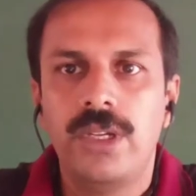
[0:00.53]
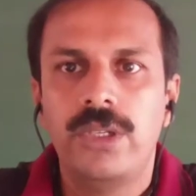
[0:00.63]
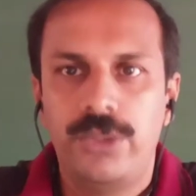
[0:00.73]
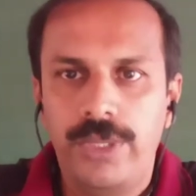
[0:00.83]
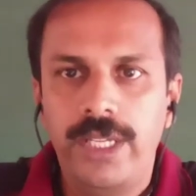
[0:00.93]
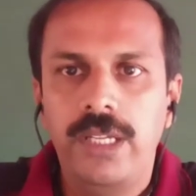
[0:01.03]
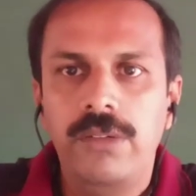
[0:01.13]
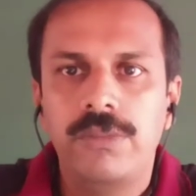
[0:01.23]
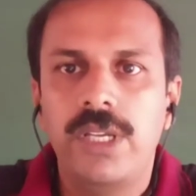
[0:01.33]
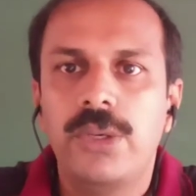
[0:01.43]

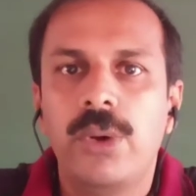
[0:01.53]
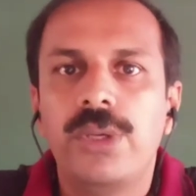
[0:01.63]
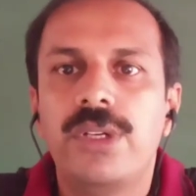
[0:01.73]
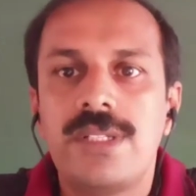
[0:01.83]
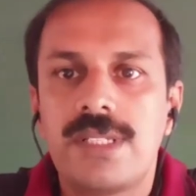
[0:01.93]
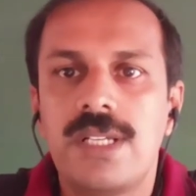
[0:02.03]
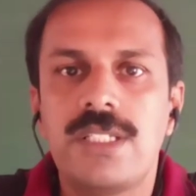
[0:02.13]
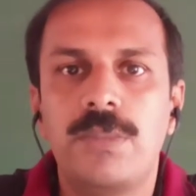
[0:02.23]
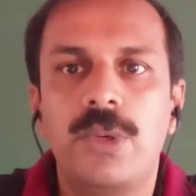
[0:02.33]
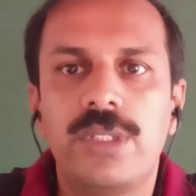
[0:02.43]
Today we are going to
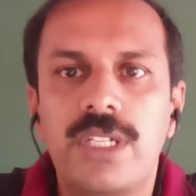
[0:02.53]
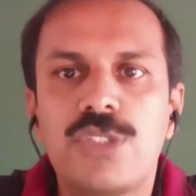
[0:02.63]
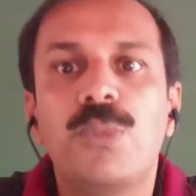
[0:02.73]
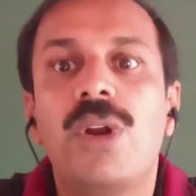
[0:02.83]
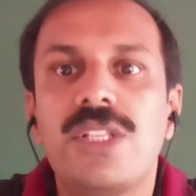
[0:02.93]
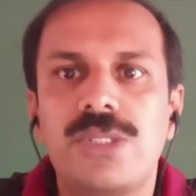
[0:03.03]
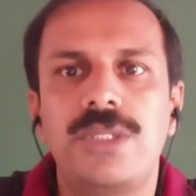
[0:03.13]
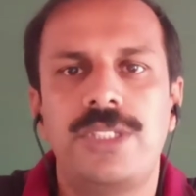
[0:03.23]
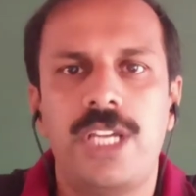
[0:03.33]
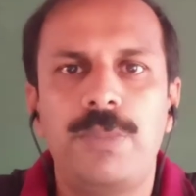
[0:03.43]
discuss about the smallest
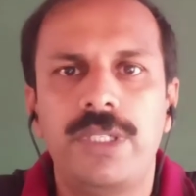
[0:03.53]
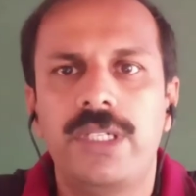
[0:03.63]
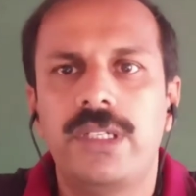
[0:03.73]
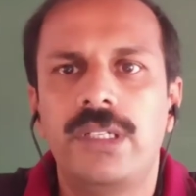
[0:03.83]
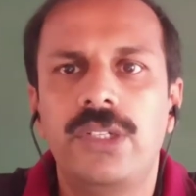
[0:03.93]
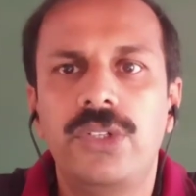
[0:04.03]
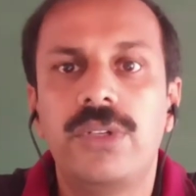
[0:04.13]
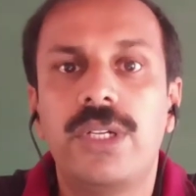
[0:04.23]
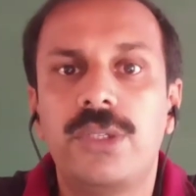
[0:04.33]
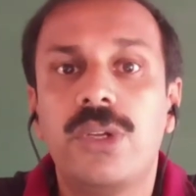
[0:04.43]
chapter in
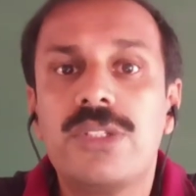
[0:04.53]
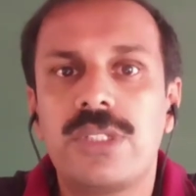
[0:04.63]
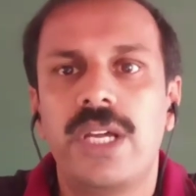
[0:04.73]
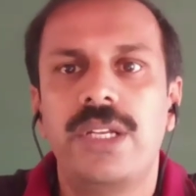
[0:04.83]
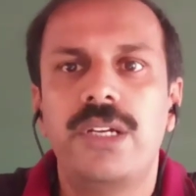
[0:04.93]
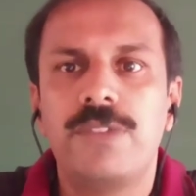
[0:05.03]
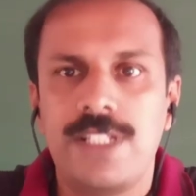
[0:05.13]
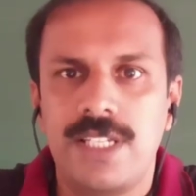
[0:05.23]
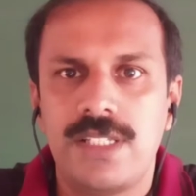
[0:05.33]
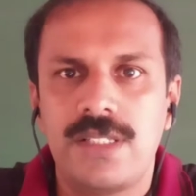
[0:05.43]
your 12th standard
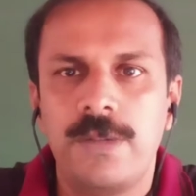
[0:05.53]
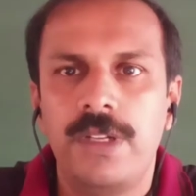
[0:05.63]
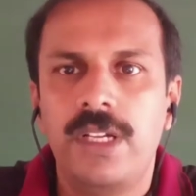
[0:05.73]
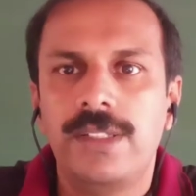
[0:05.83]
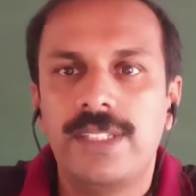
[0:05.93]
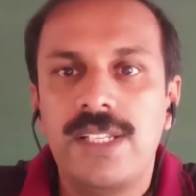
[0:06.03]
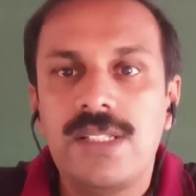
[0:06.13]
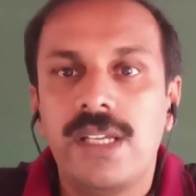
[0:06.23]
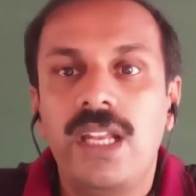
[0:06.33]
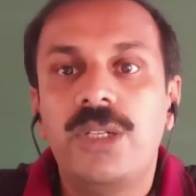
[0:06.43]
physics, that
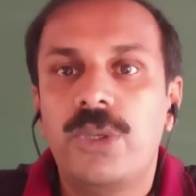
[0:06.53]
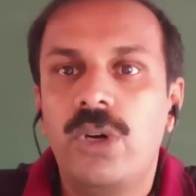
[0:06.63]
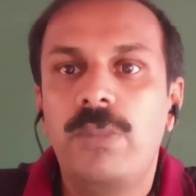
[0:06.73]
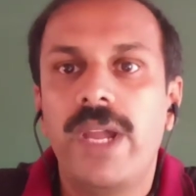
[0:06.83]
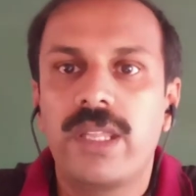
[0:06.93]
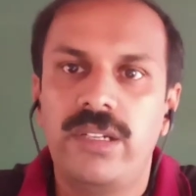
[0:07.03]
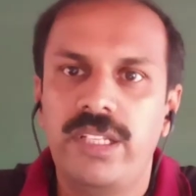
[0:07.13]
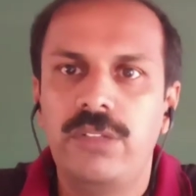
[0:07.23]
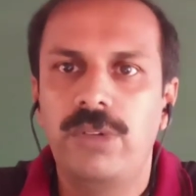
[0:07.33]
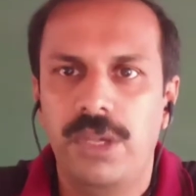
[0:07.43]
is
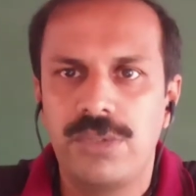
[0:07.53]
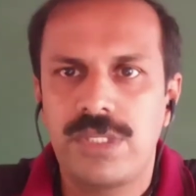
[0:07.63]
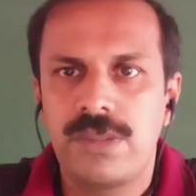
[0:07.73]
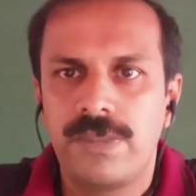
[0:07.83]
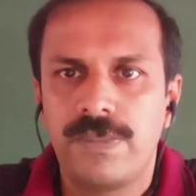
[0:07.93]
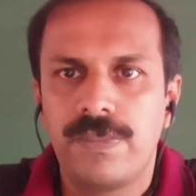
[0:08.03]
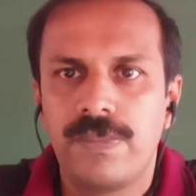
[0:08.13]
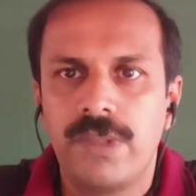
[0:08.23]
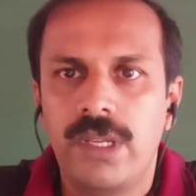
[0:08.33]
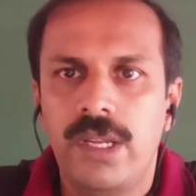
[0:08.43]
electromagnetic waves.
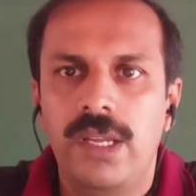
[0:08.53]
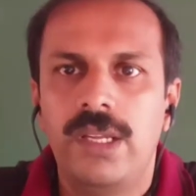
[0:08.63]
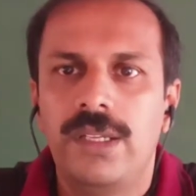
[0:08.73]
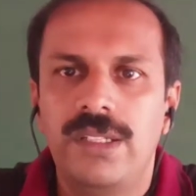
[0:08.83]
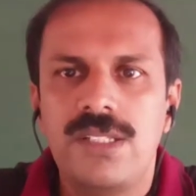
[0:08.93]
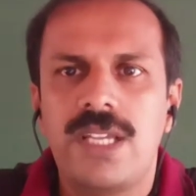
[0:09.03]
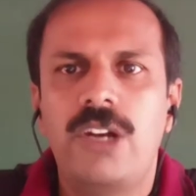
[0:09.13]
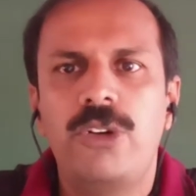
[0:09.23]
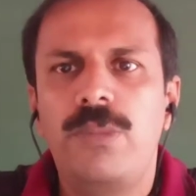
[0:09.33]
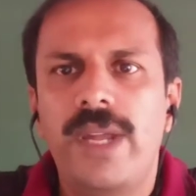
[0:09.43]
In these
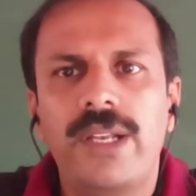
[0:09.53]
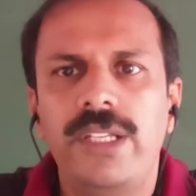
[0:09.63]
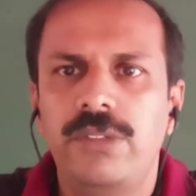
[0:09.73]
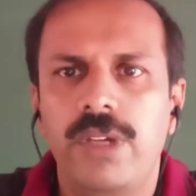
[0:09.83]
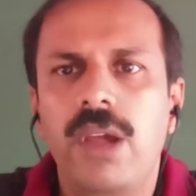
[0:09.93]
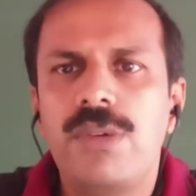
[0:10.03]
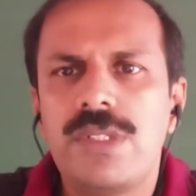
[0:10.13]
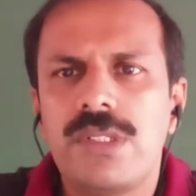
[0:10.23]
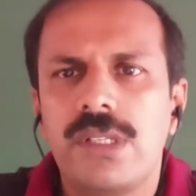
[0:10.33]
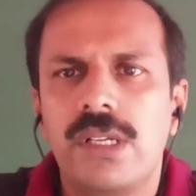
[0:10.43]
electromagnetic
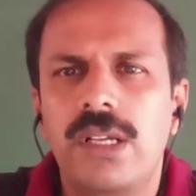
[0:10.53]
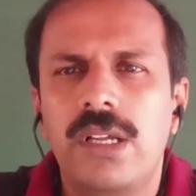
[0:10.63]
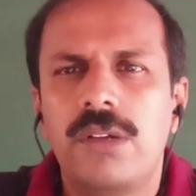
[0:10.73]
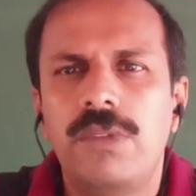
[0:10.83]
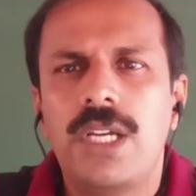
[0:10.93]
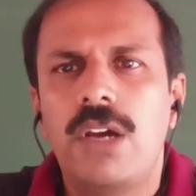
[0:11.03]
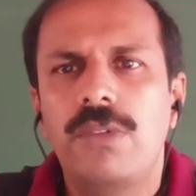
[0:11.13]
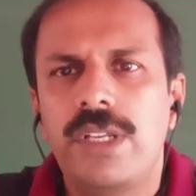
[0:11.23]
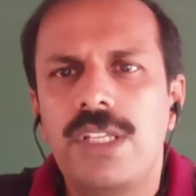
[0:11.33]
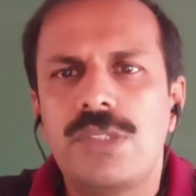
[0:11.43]
waves we have
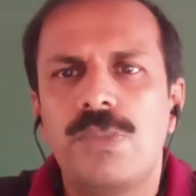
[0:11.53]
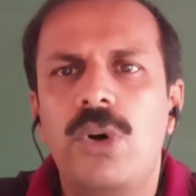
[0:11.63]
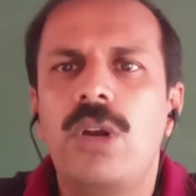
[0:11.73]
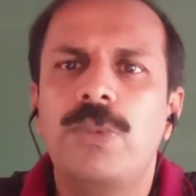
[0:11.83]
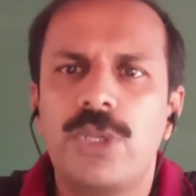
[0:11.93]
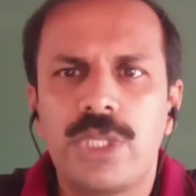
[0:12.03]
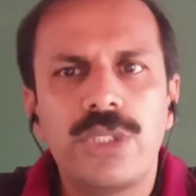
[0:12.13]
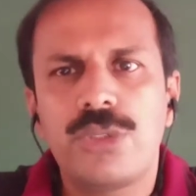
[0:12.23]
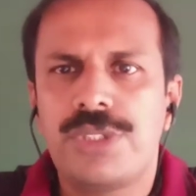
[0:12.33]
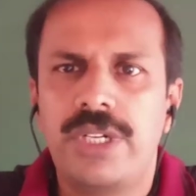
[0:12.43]
very small
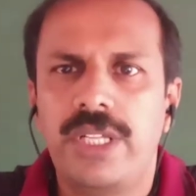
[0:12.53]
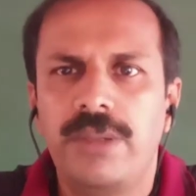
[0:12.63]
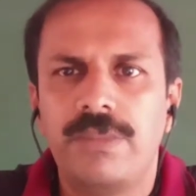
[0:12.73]
portion to study.